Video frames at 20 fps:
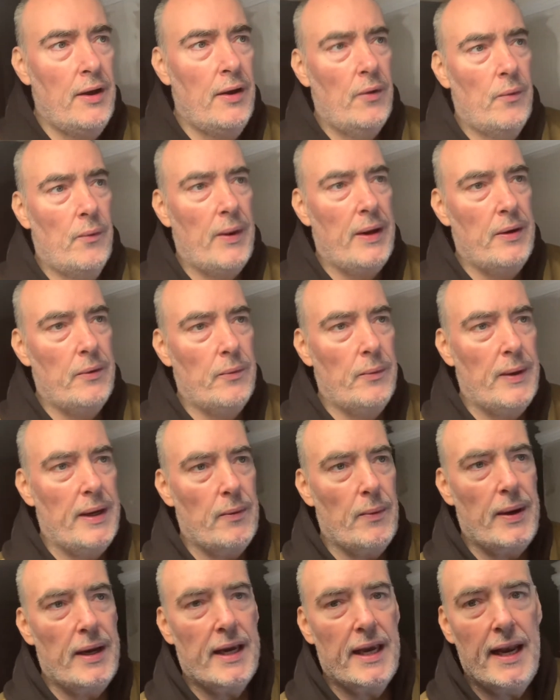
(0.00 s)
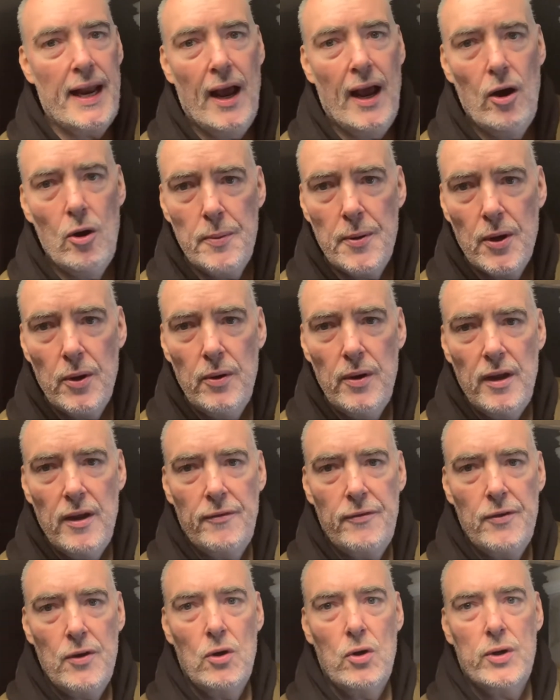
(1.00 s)
we can help you
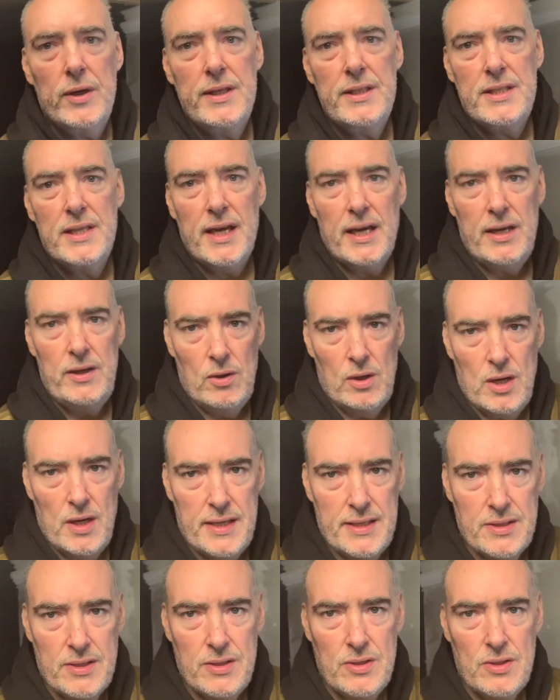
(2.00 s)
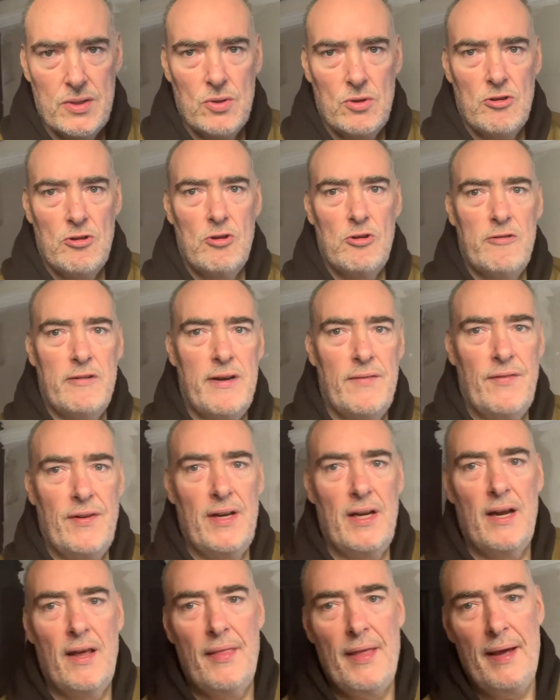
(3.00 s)
if you're looking to get your license or anything
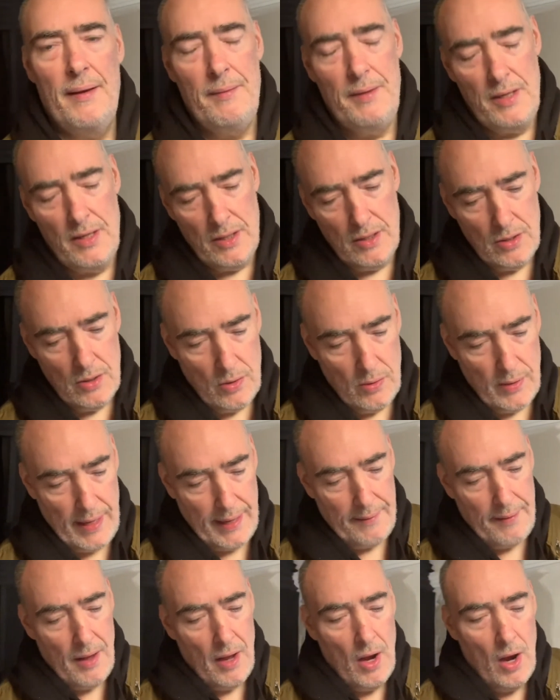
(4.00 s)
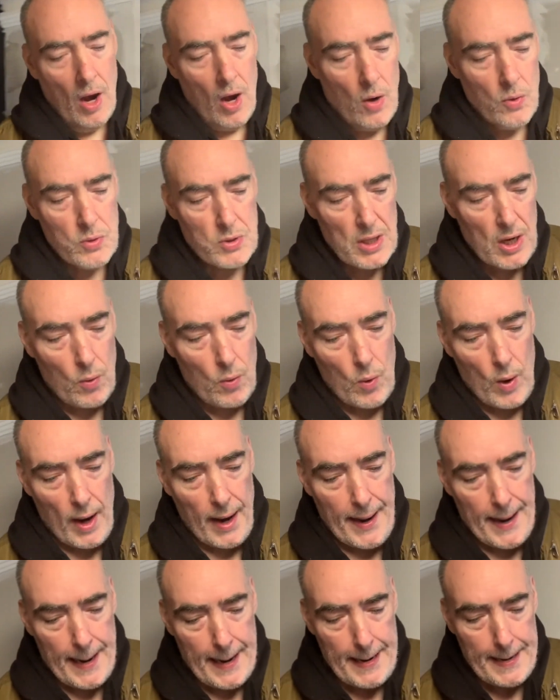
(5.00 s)
like that. You can do that also.
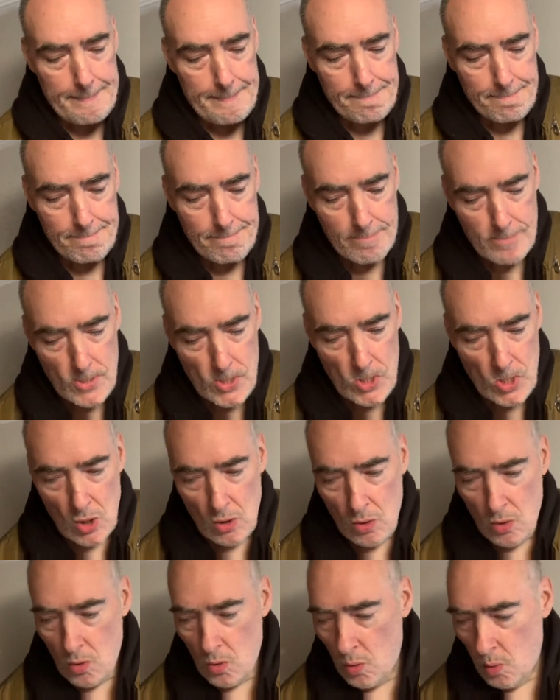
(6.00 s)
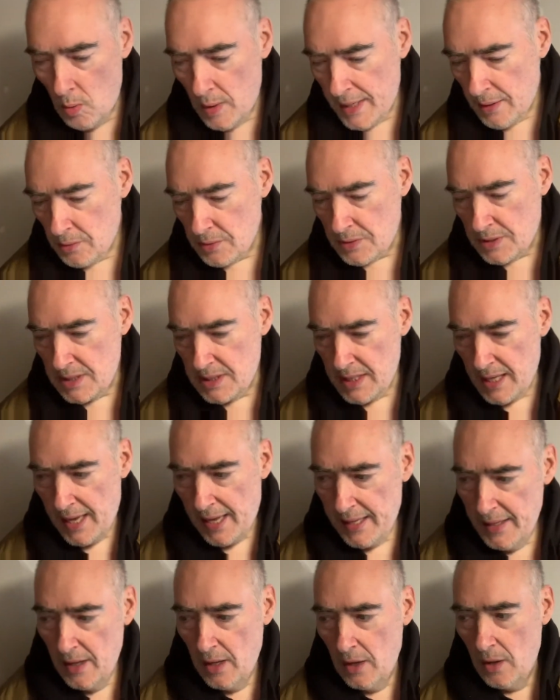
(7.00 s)
Oh, what else is there?
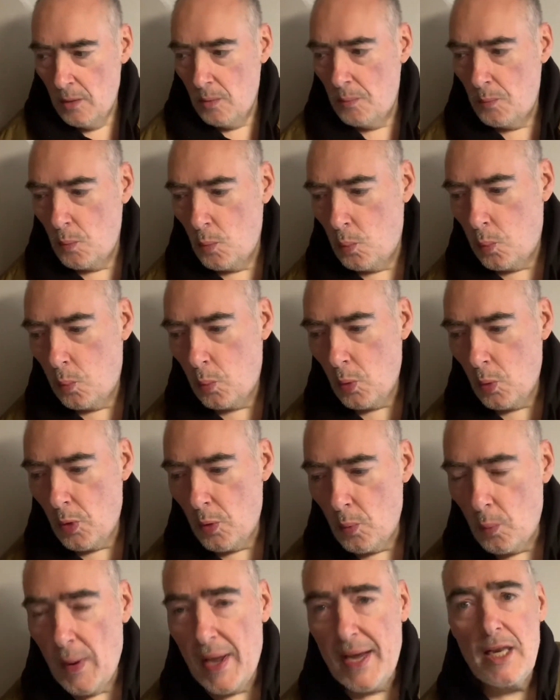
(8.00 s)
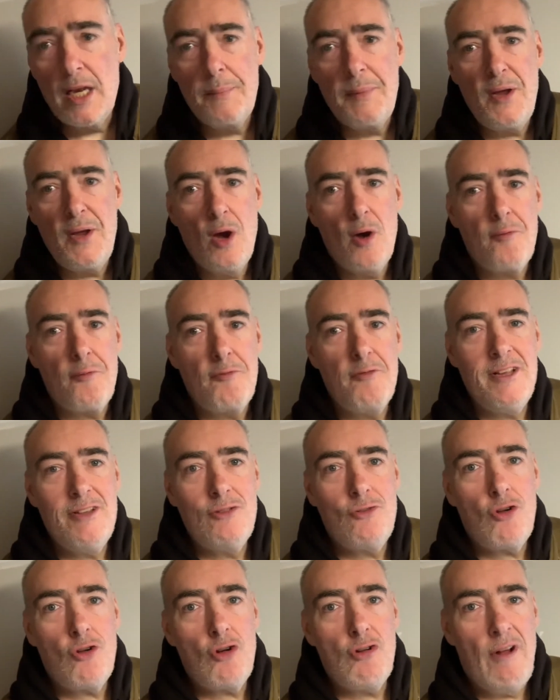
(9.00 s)
We're going to be offering
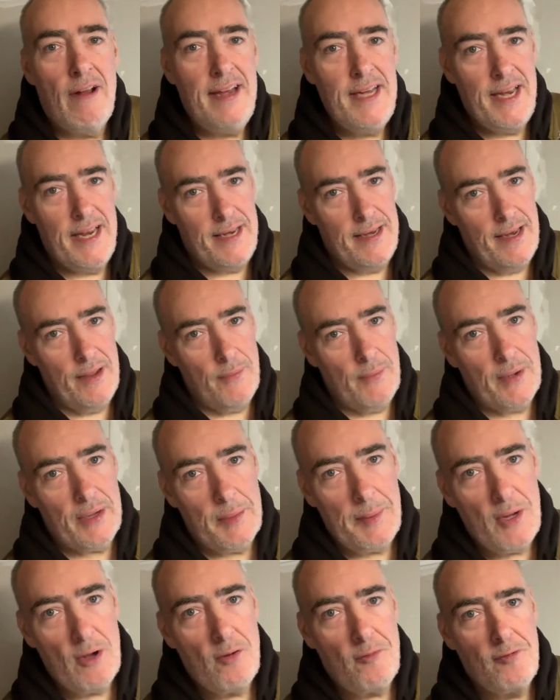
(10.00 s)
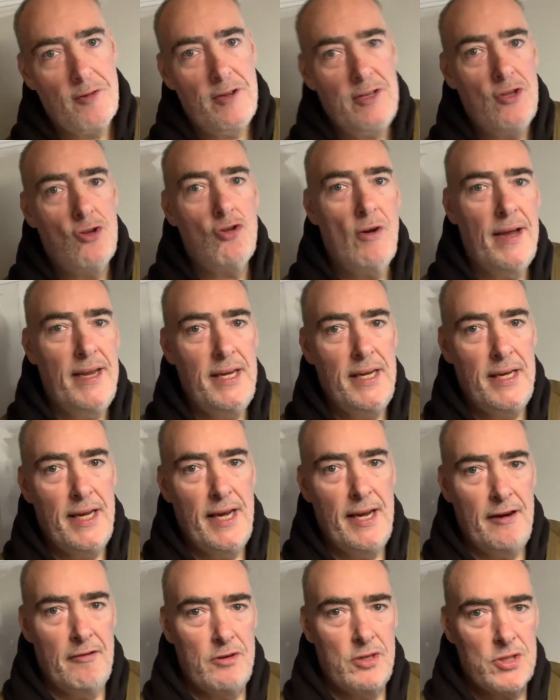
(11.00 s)
training. We're going to be offering training
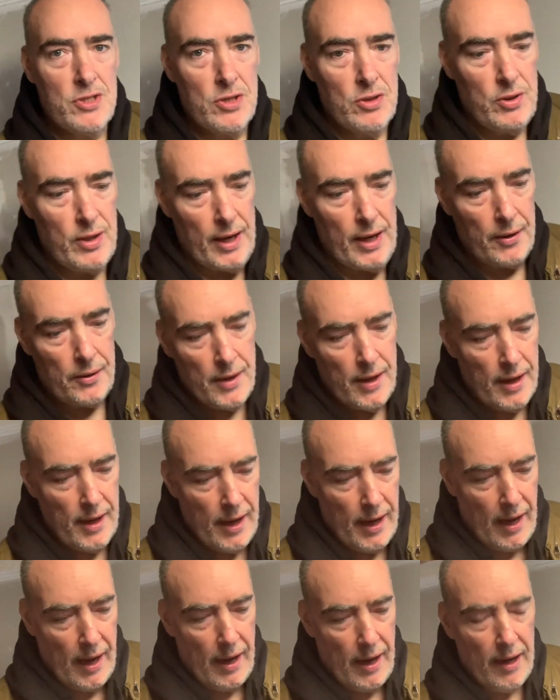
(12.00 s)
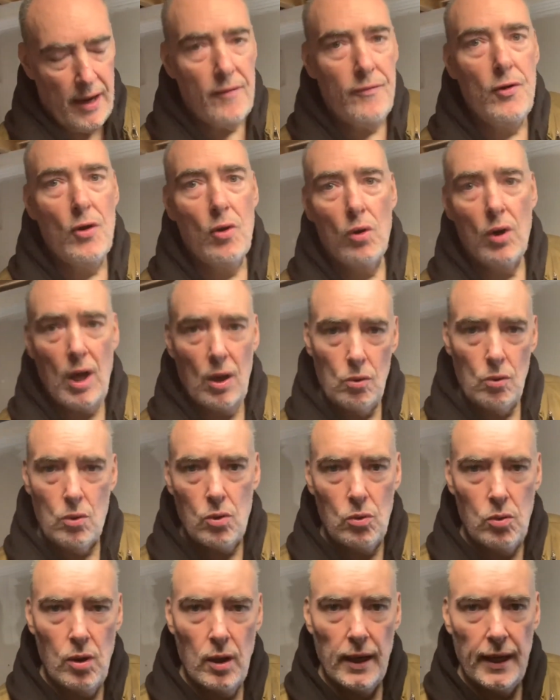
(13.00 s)
here in the studio. If you're local,